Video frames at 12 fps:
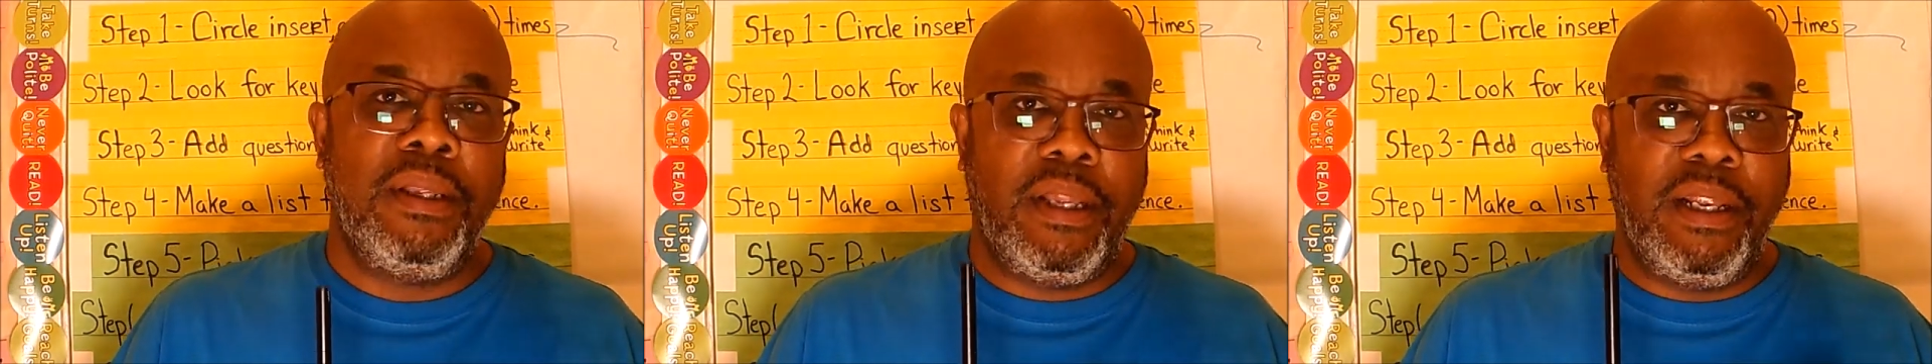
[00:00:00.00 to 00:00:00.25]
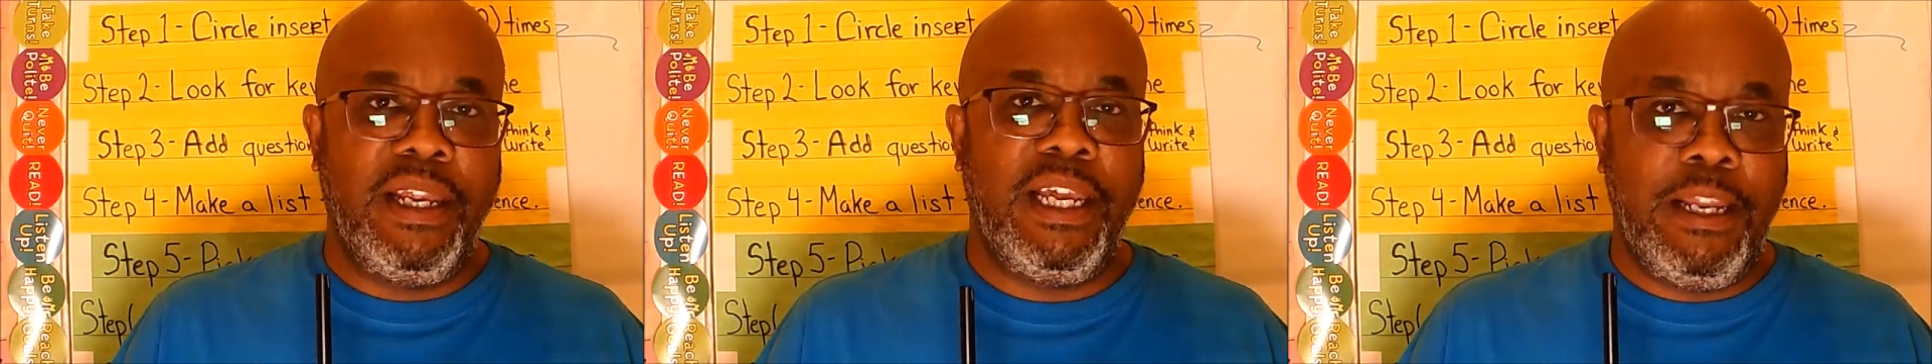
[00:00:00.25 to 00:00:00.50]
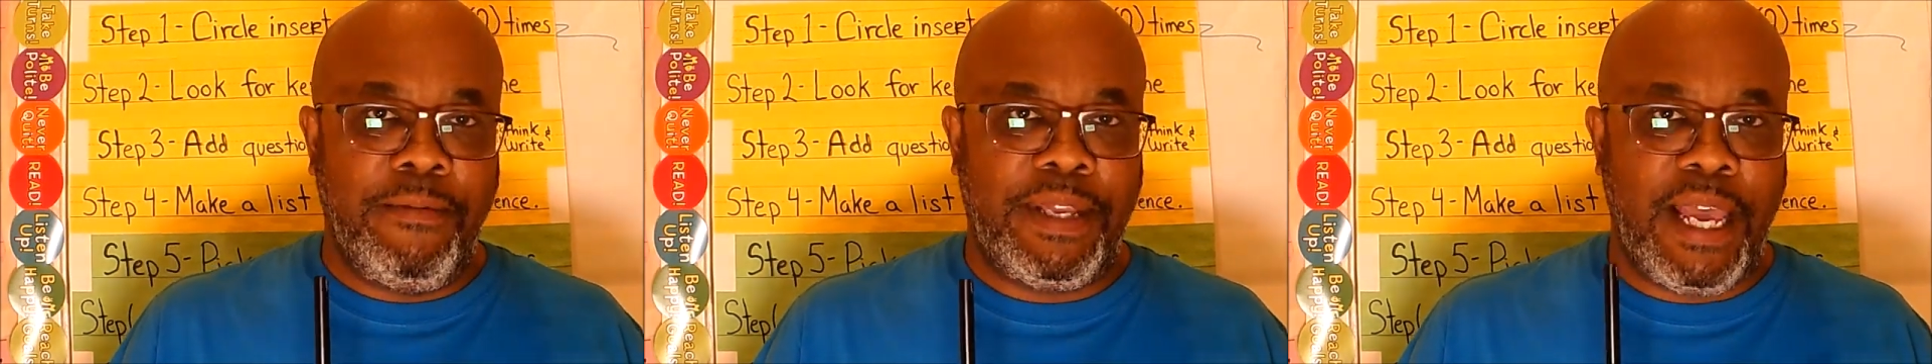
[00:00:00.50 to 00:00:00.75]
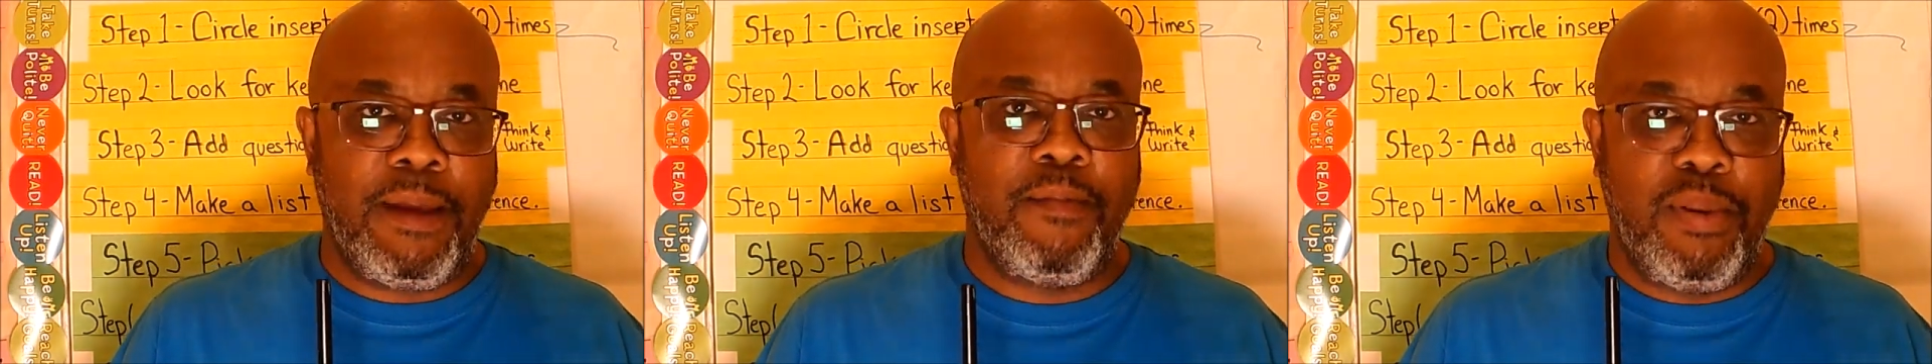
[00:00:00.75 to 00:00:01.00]
that need to
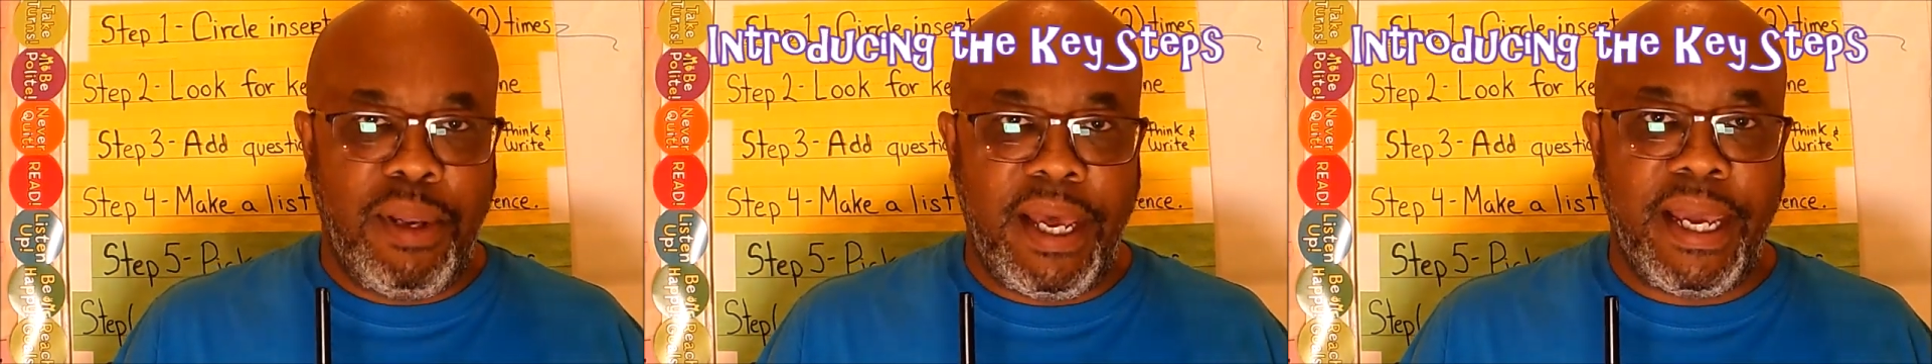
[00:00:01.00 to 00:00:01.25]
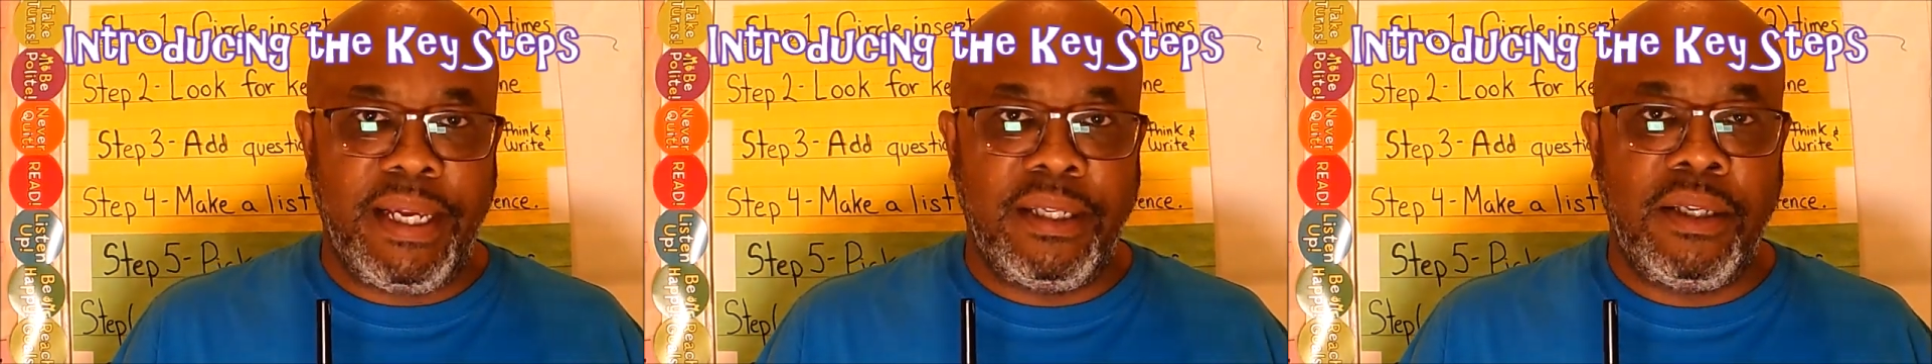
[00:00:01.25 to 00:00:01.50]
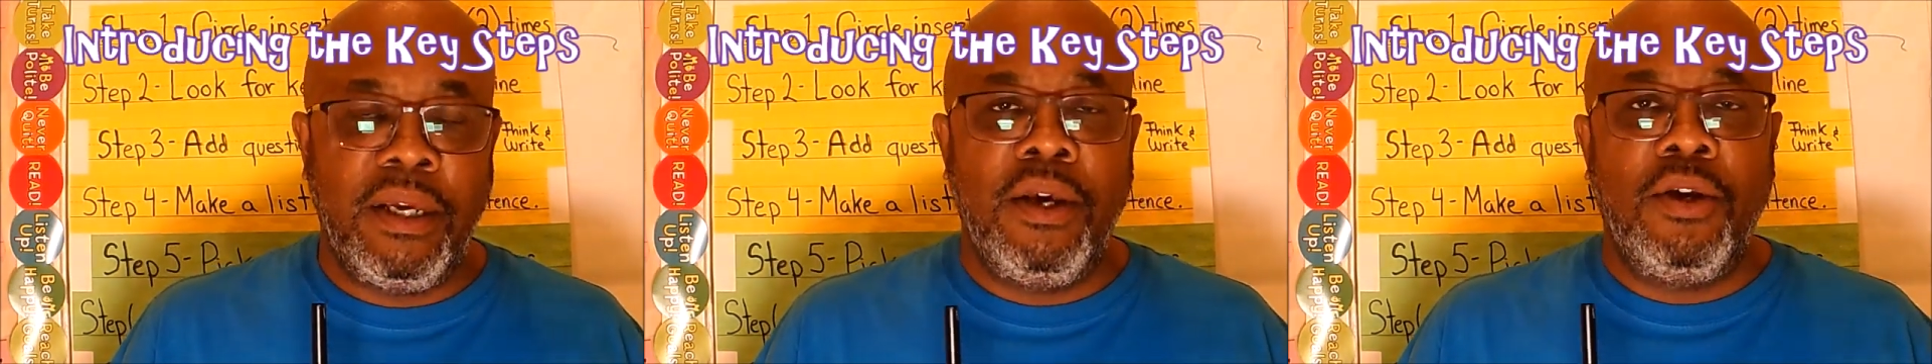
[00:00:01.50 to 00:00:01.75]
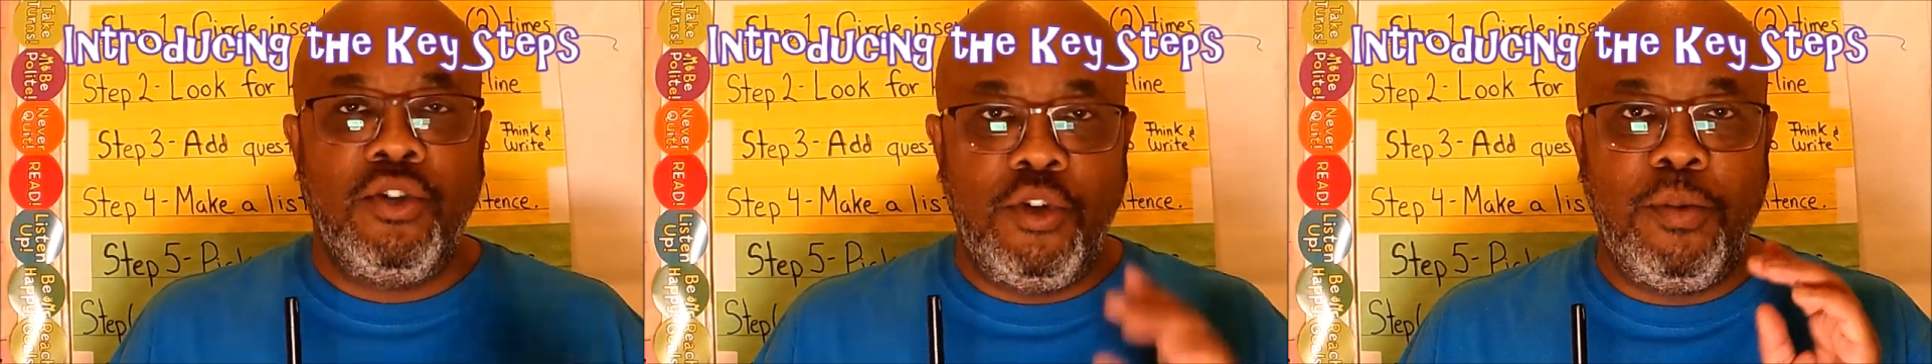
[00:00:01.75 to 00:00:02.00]
take place
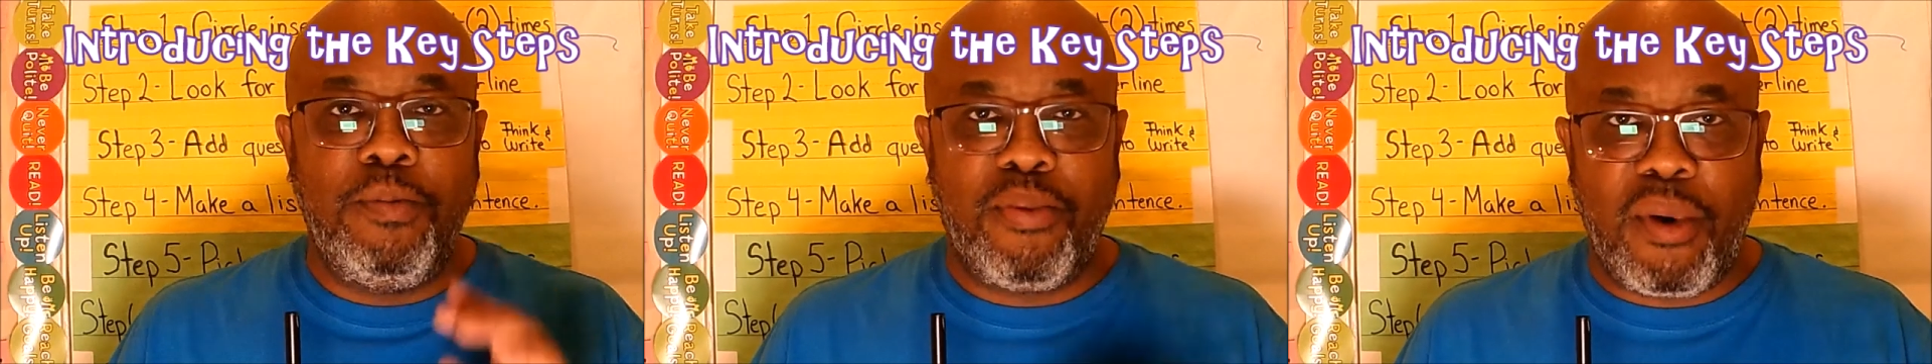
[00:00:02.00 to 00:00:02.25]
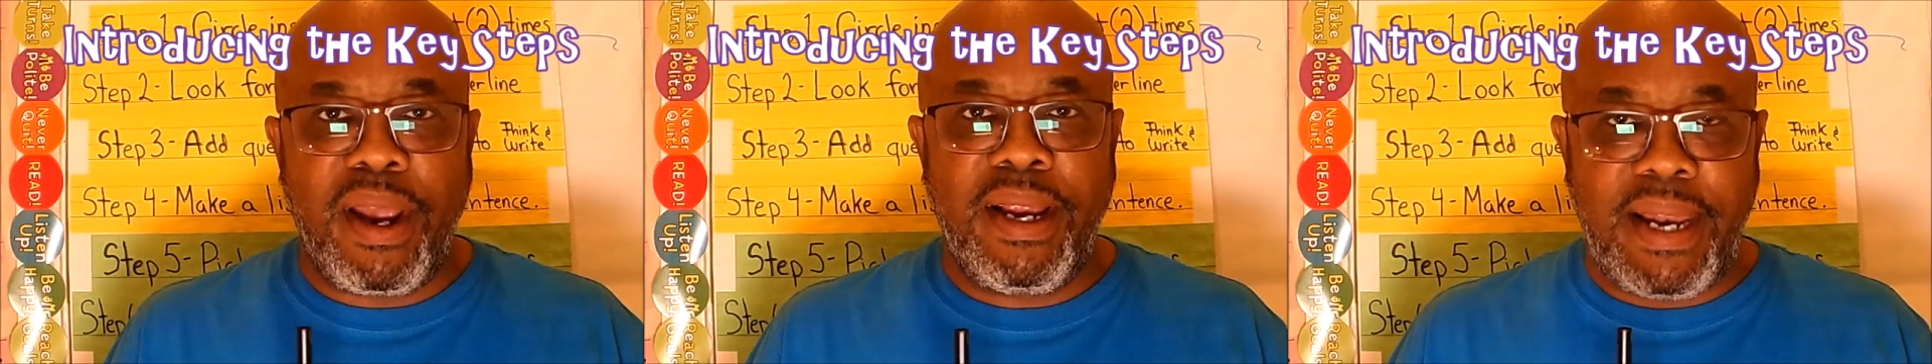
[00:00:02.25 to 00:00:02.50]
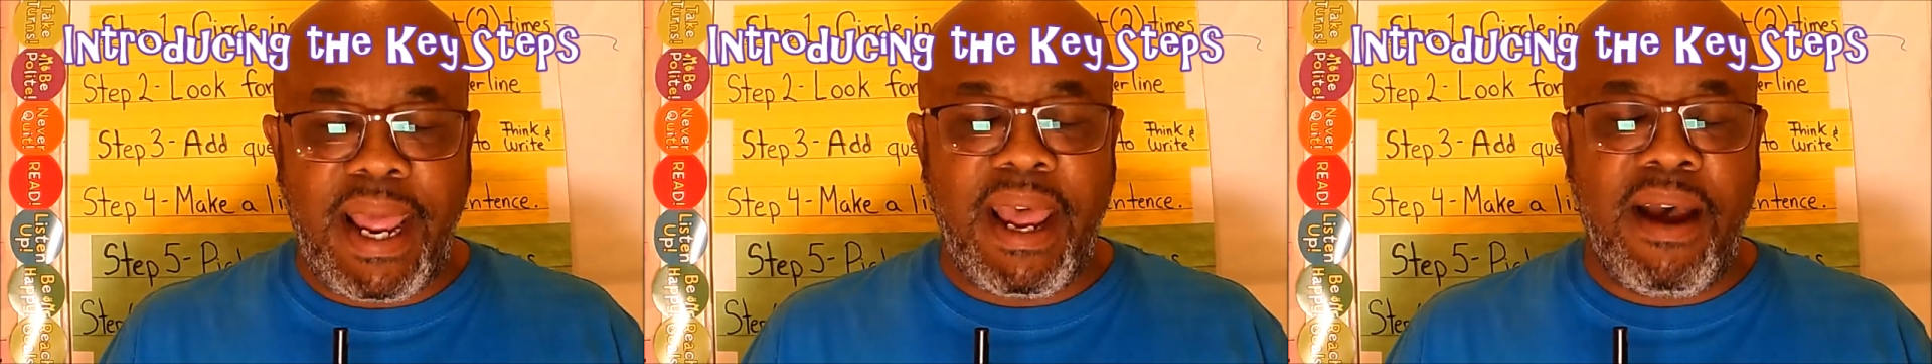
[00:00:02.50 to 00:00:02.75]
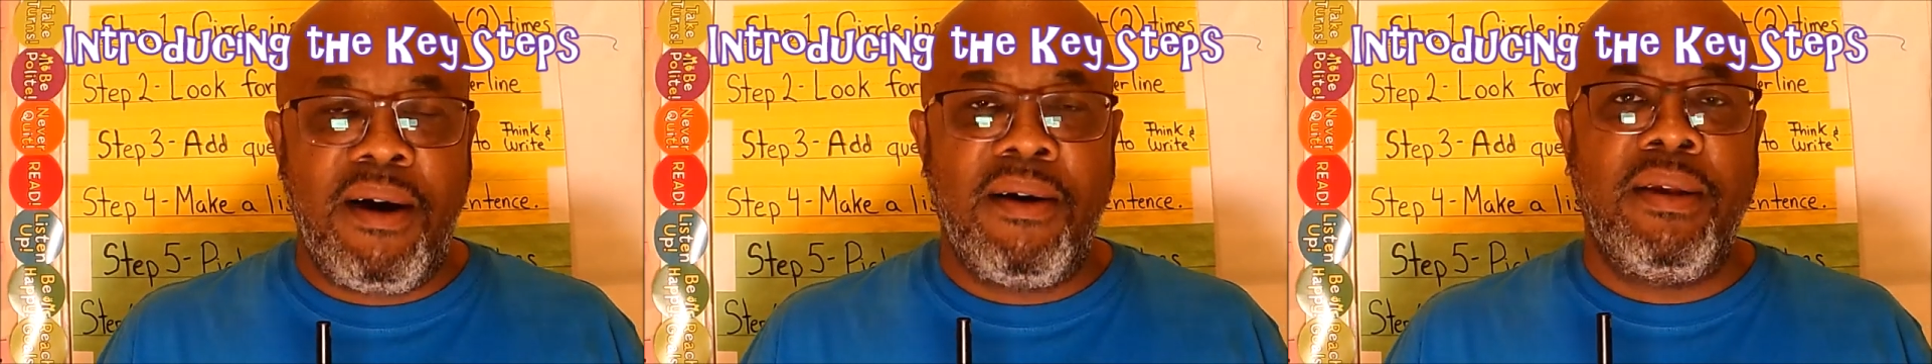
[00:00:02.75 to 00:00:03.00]
to break
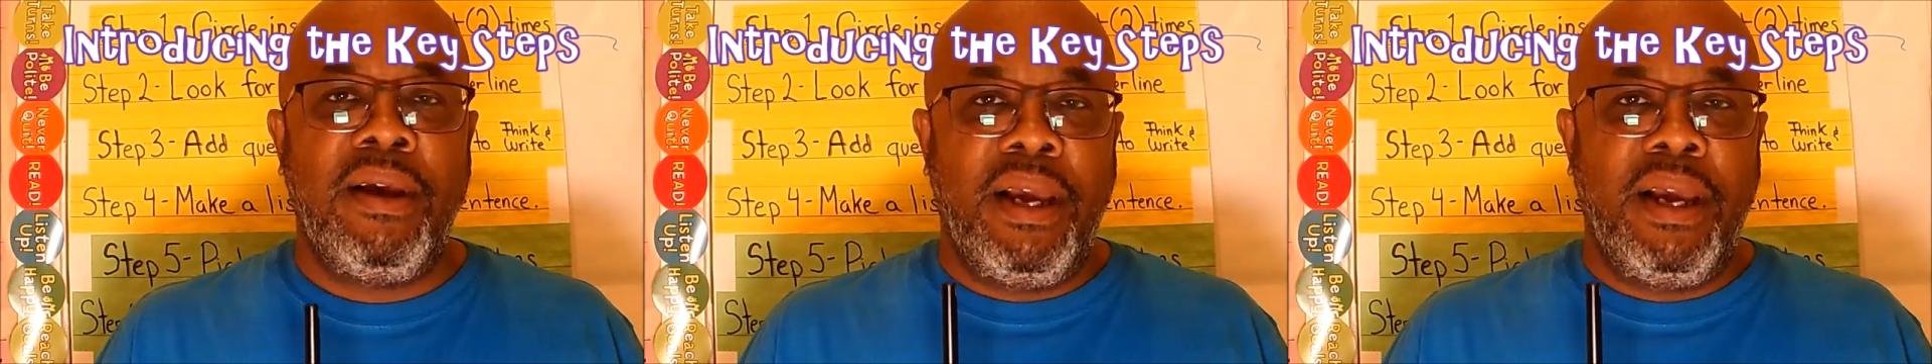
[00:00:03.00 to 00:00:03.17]
down